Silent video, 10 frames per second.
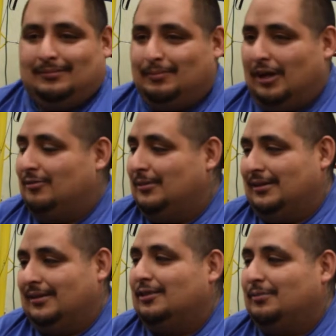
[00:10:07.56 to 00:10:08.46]
possibly
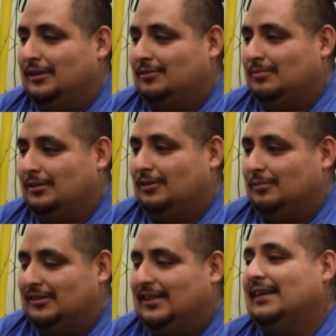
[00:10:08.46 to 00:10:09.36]
the Olympics, you know,
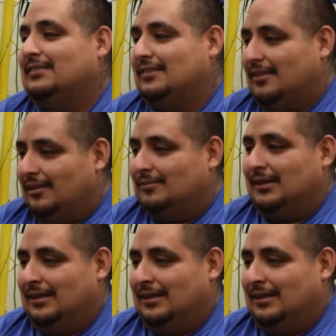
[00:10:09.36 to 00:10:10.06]
besides Salam.